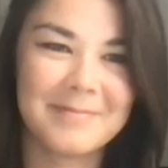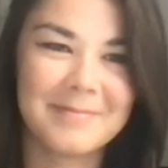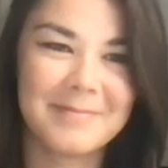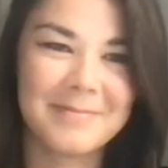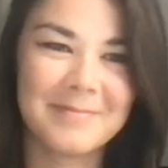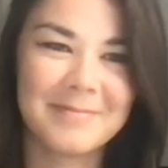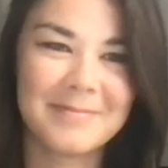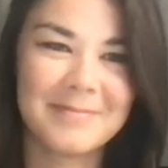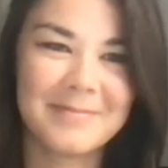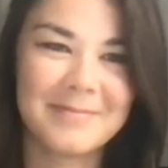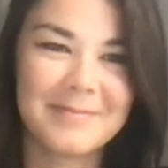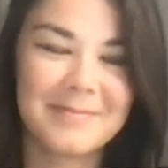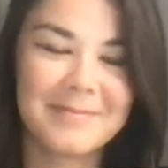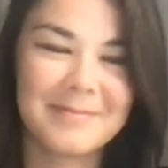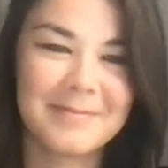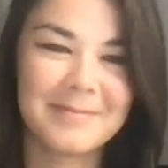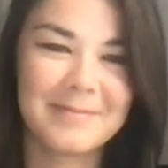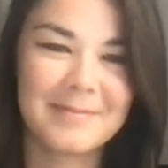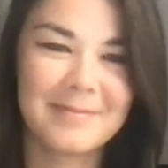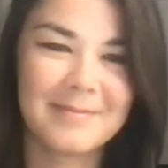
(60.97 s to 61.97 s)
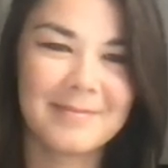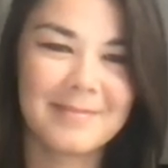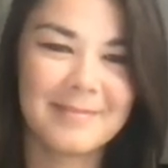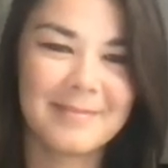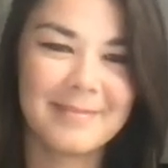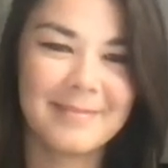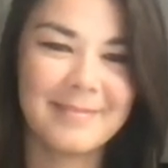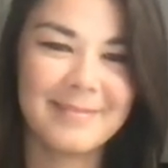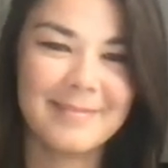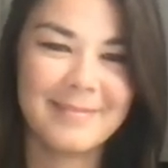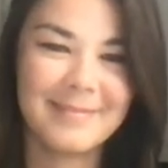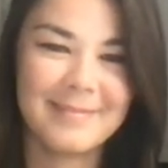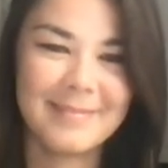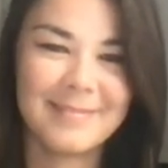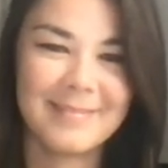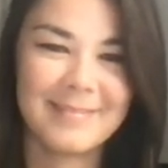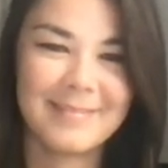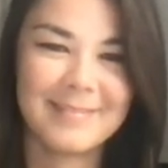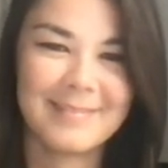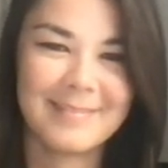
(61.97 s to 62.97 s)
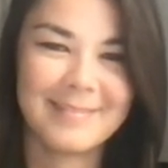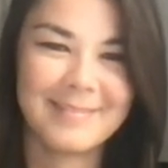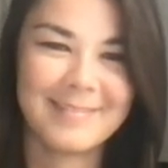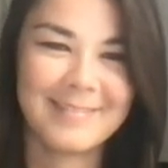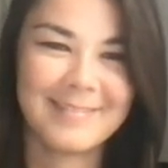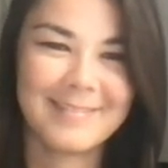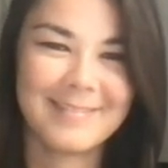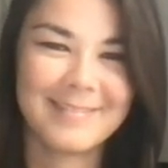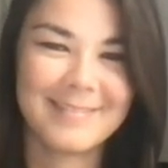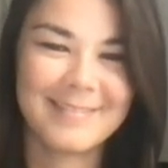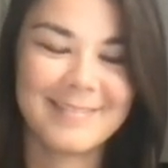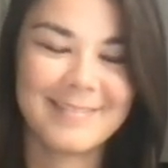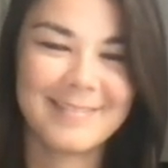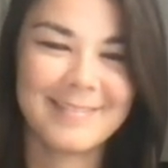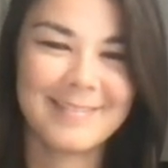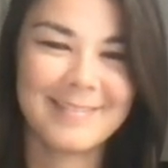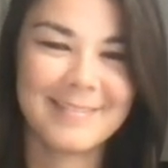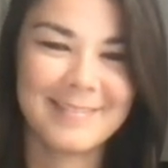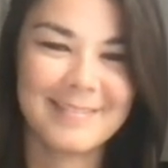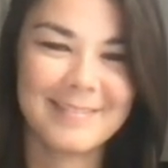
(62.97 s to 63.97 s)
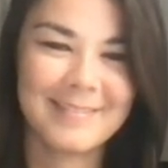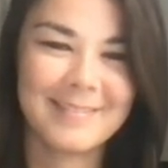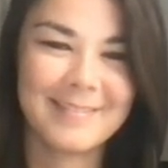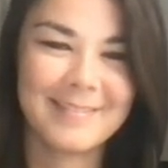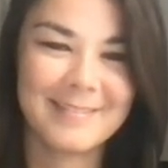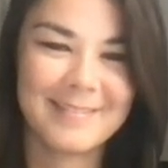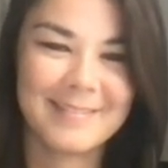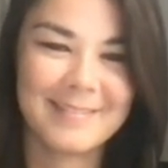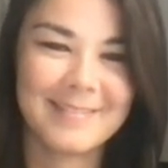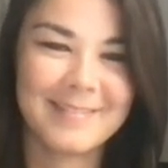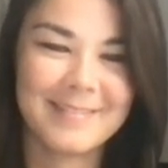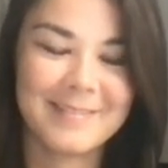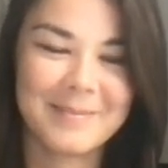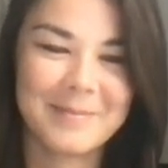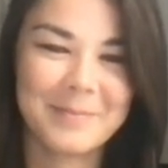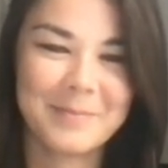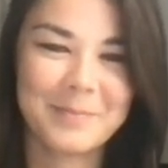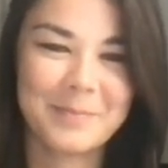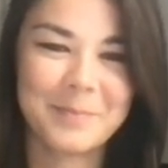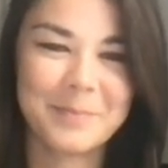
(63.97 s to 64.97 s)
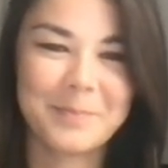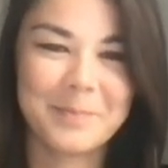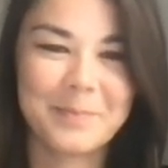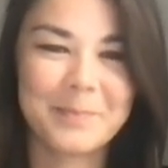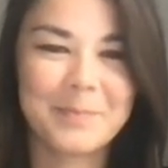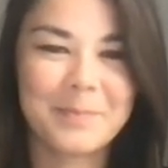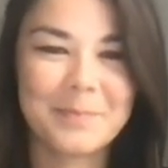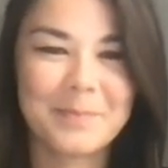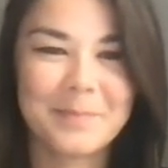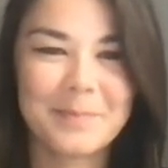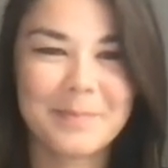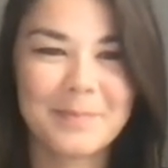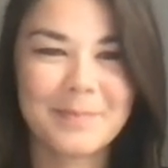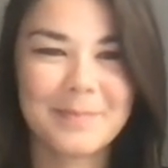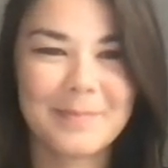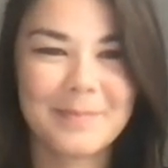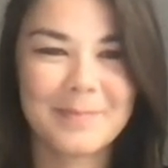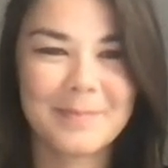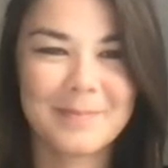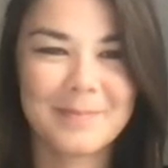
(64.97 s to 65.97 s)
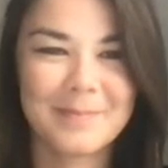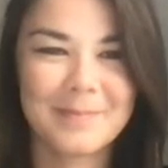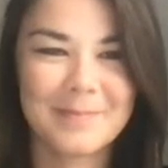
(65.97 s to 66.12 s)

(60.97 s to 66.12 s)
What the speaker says: (not speaking)